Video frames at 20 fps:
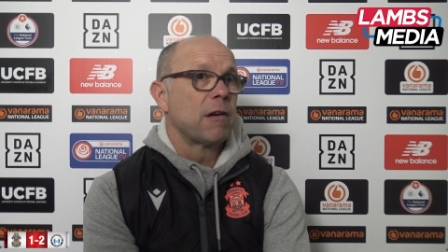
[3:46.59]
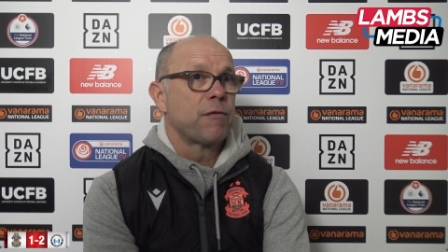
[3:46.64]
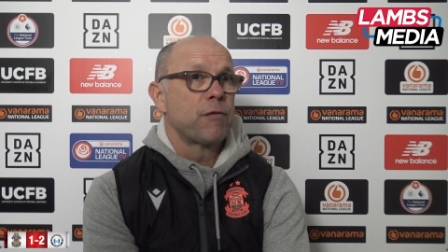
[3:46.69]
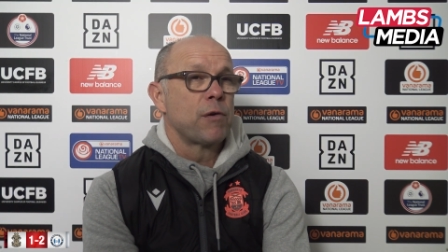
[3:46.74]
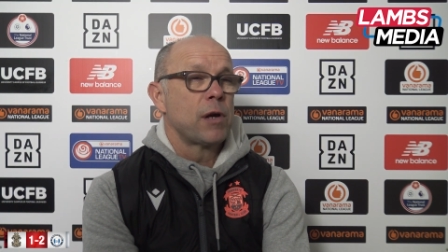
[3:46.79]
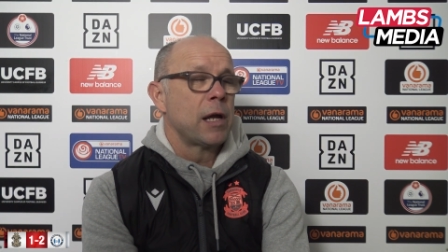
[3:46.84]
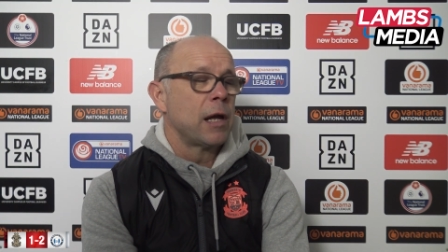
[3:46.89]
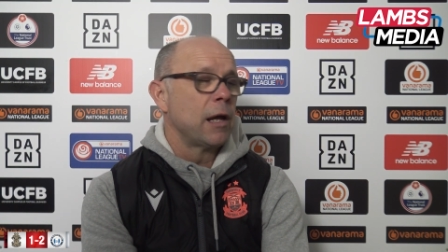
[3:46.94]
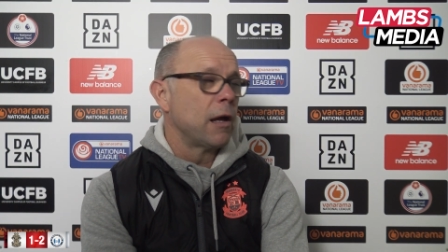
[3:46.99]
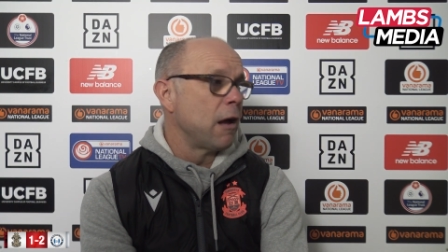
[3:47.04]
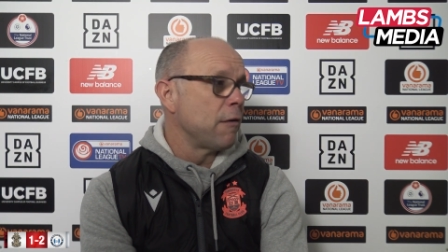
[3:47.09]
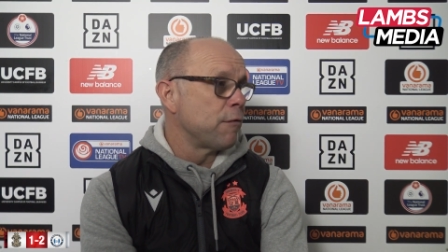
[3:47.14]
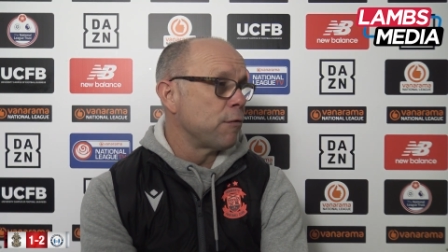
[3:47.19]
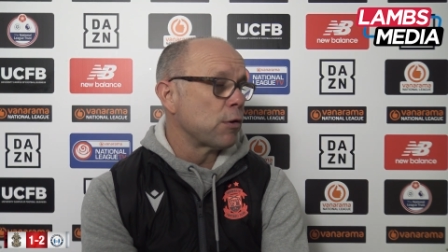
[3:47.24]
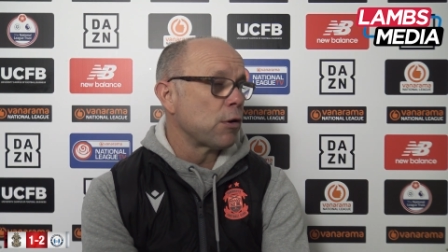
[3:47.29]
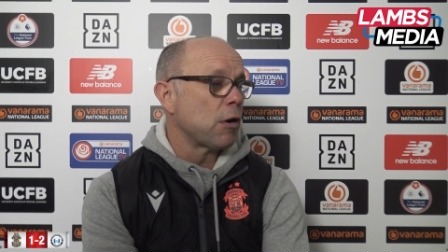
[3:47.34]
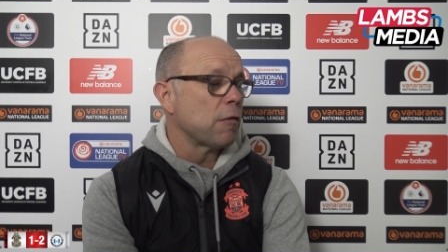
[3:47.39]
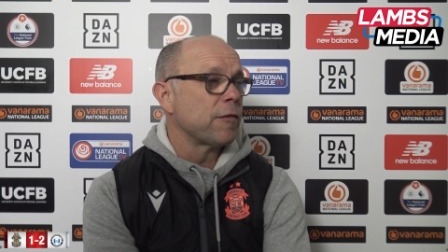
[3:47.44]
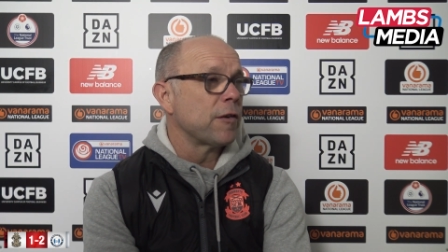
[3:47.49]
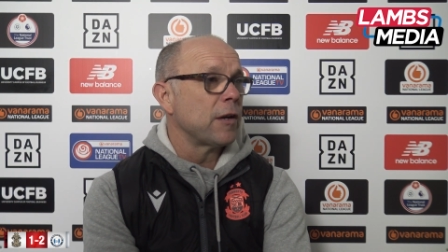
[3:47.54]
If
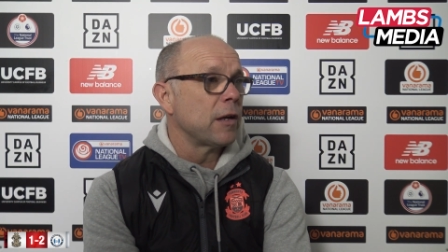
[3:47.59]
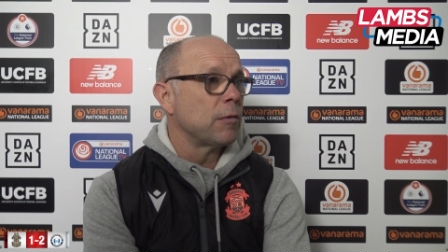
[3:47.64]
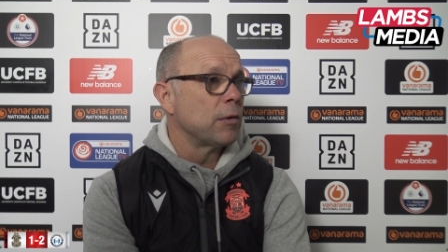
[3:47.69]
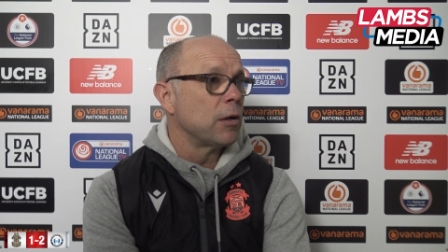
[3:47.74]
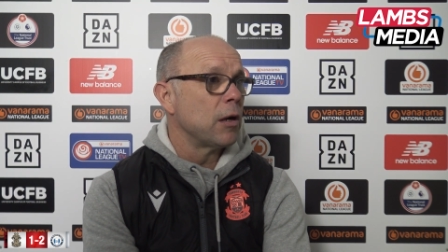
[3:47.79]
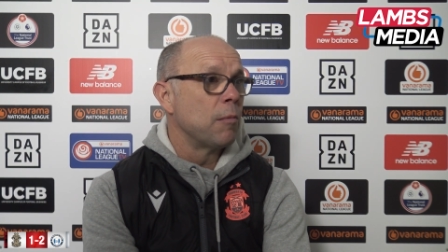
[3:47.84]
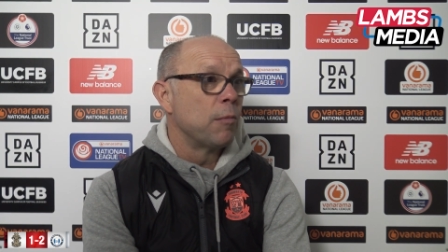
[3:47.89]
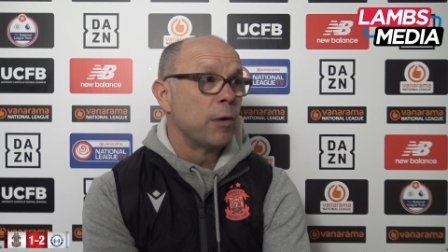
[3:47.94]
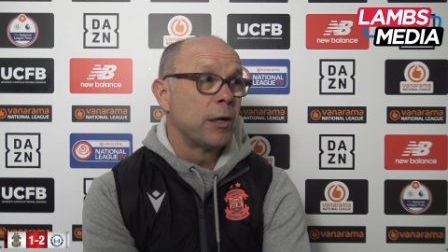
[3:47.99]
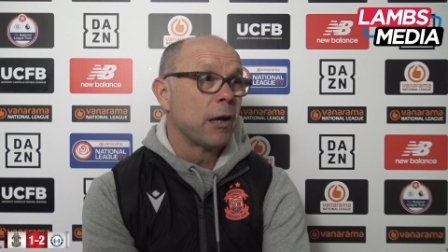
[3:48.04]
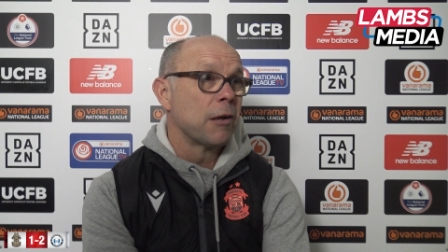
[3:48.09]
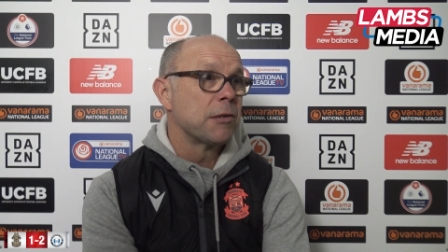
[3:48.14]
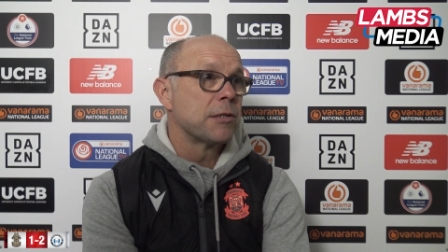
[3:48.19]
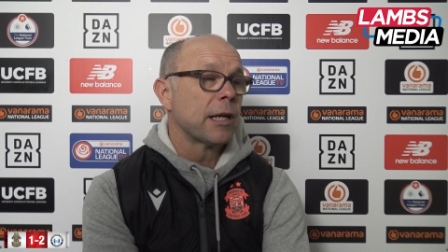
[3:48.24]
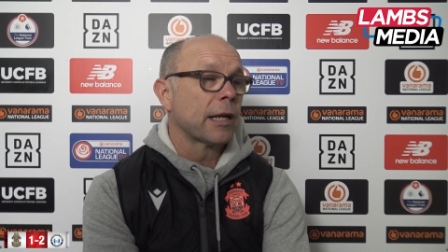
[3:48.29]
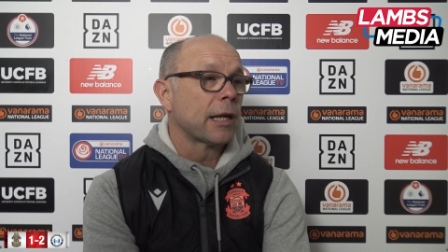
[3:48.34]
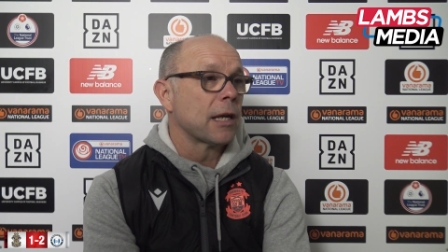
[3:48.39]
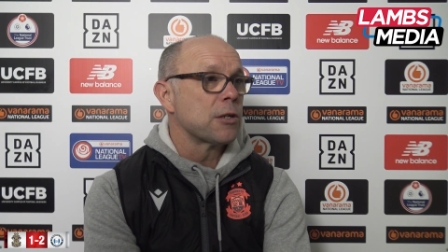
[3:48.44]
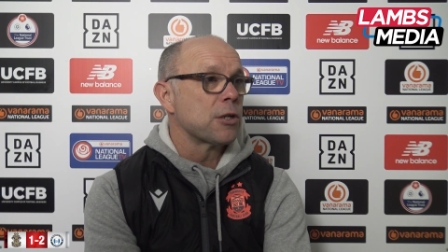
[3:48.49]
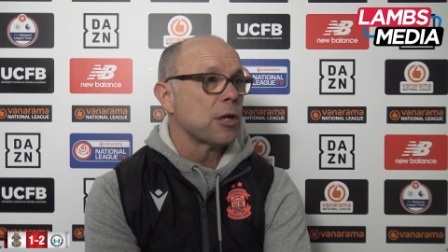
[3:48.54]
we're off it and we don't
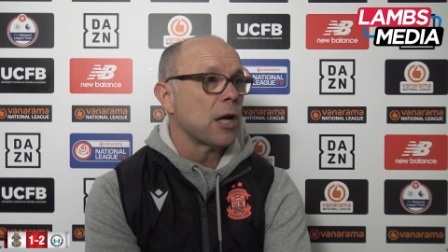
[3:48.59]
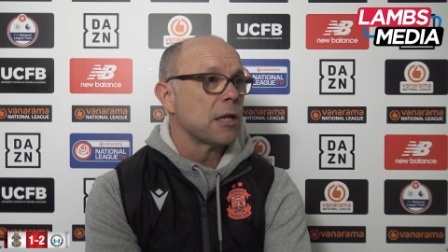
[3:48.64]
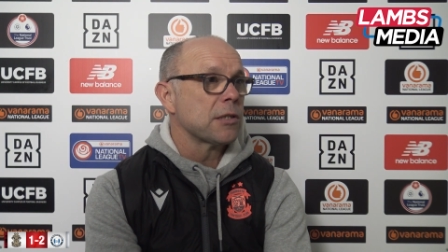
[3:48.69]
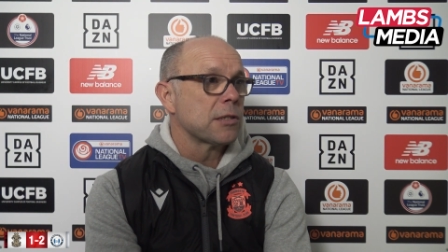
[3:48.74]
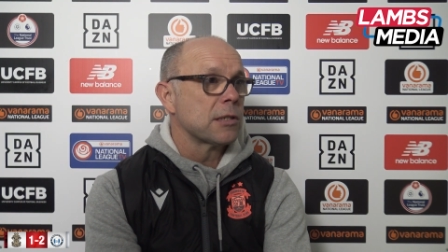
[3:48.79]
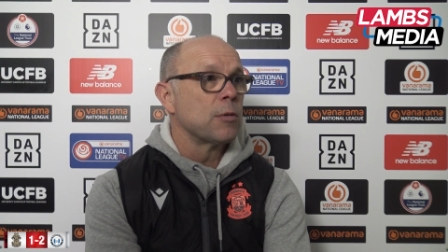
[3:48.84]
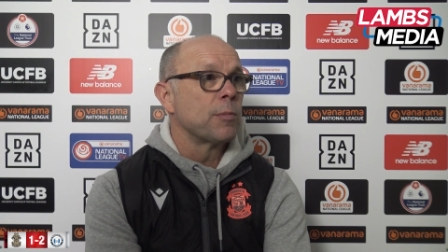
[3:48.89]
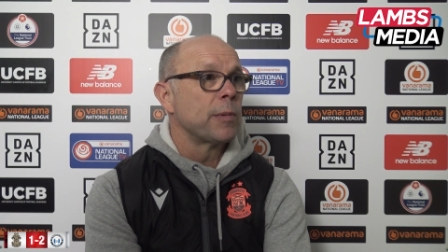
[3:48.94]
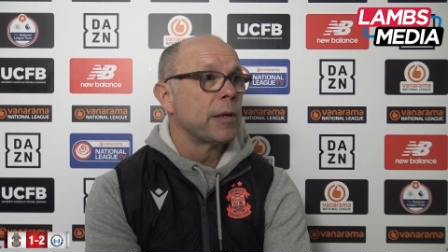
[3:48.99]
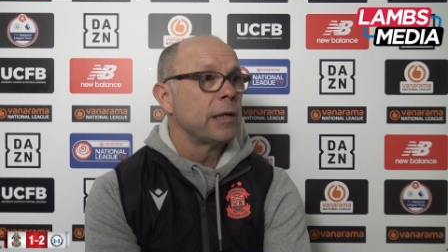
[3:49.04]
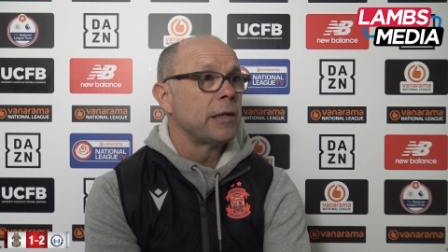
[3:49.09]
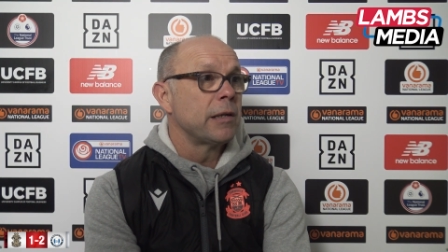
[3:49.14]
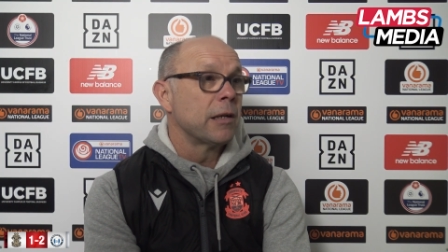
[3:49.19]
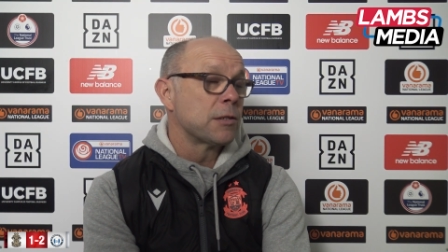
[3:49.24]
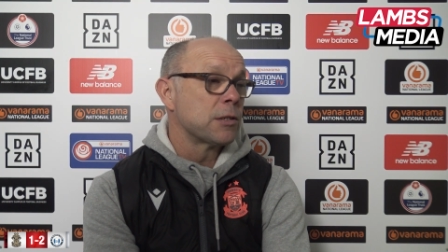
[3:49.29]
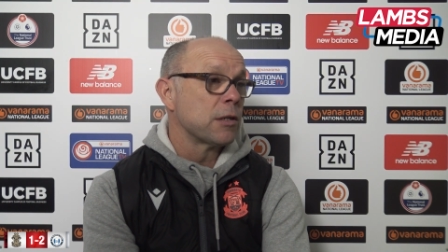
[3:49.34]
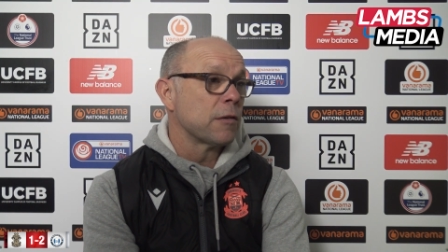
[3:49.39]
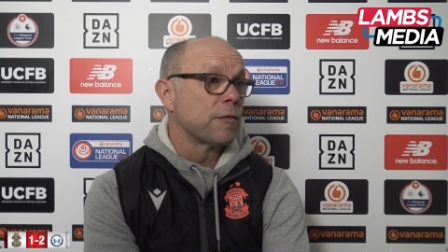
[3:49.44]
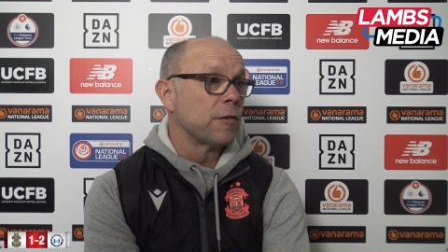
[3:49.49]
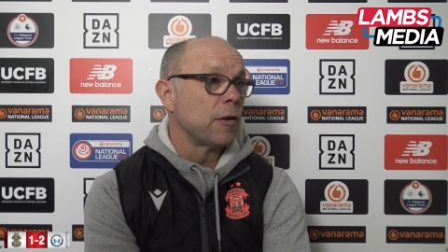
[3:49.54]
take a chance, it'll be a
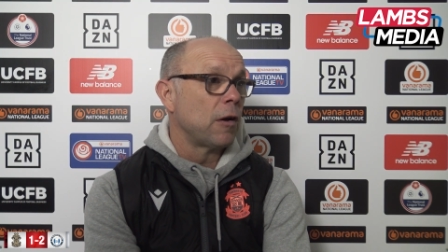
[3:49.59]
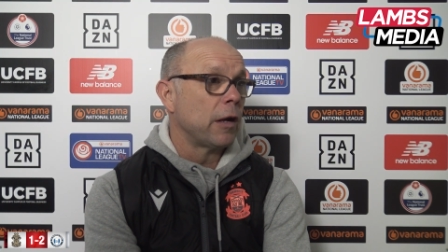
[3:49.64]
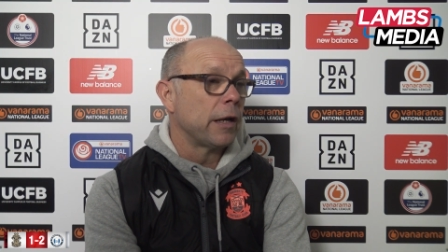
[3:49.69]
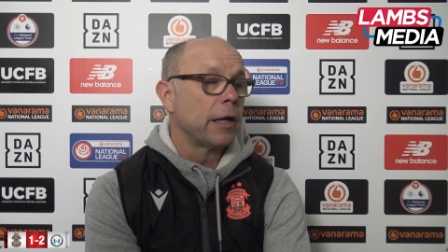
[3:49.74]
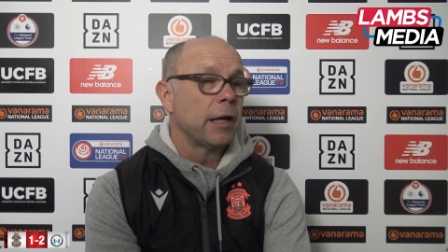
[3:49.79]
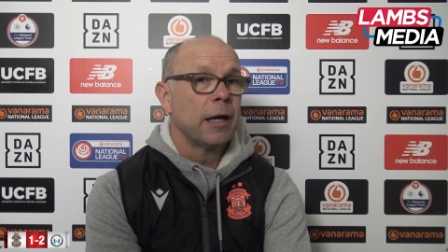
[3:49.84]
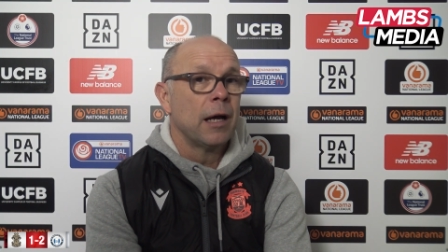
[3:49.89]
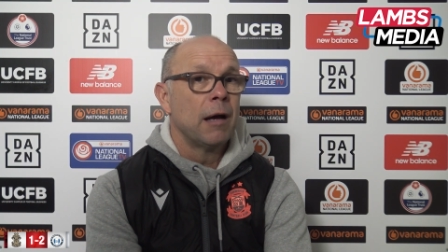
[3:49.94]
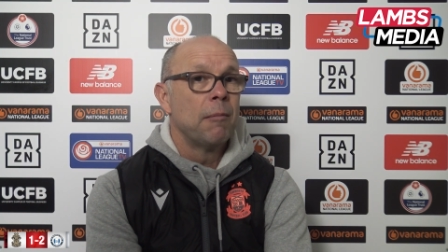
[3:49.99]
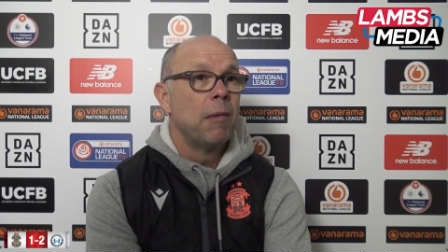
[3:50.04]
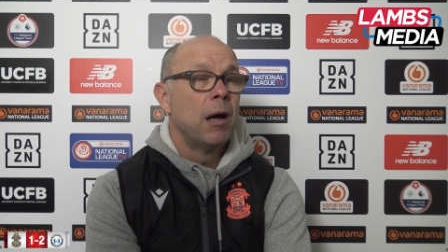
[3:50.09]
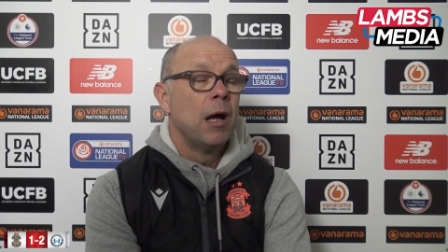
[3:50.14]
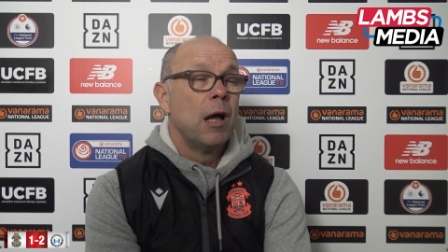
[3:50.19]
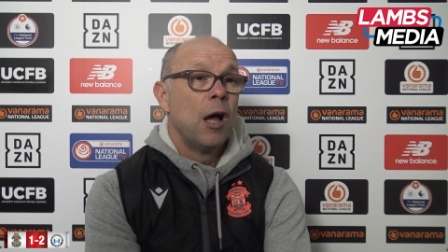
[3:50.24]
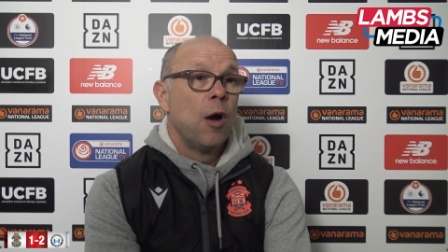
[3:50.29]
tough night.